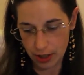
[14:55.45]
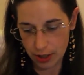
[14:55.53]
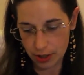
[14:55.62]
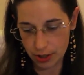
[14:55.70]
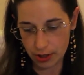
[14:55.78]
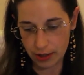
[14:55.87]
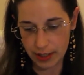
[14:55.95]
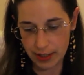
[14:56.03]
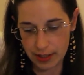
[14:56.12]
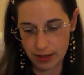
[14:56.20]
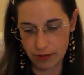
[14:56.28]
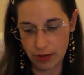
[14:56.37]
got
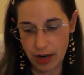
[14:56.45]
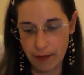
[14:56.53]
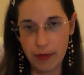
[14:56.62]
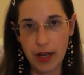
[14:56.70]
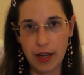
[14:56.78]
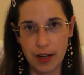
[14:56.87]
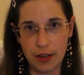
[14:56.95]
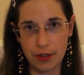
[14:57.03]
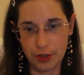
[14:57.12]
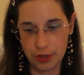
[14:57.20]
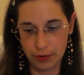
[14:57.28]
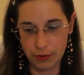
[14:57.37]
Instagram and she
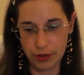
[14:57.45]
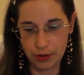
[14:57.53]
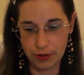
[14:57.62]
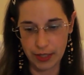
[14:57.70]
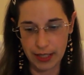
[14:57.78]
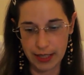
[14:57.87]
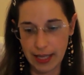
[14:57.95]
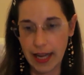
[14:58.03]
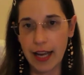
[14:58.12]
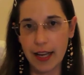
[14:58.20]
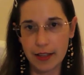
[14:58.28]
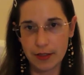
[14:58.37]
was doing it there,
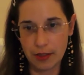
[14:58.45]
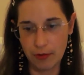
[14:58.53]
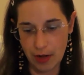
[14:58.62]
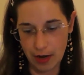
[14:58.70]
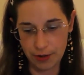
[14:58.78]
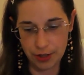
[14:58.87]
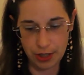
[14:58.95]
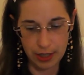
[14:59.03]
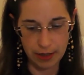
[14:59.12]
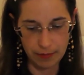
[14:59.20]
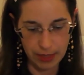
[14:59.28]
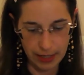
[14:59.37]
so now she came
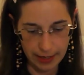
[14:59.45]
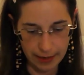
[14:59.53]
here.